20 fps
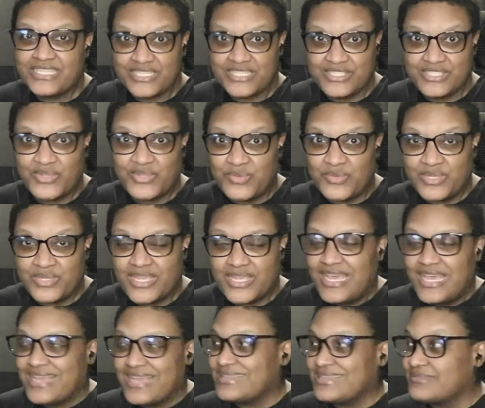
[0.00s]
dude.
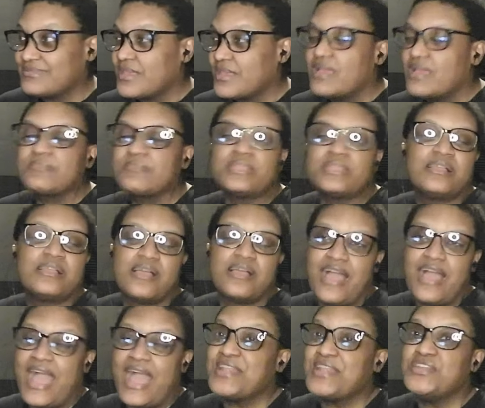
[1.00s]
I
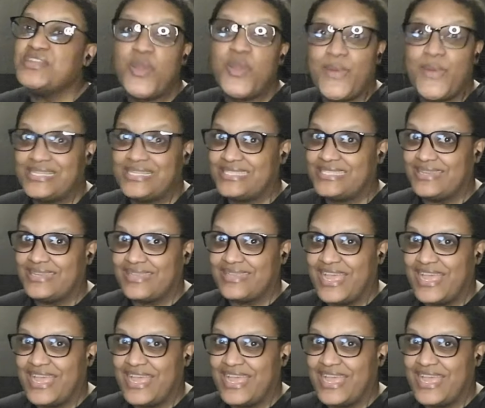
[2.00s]
know I said it.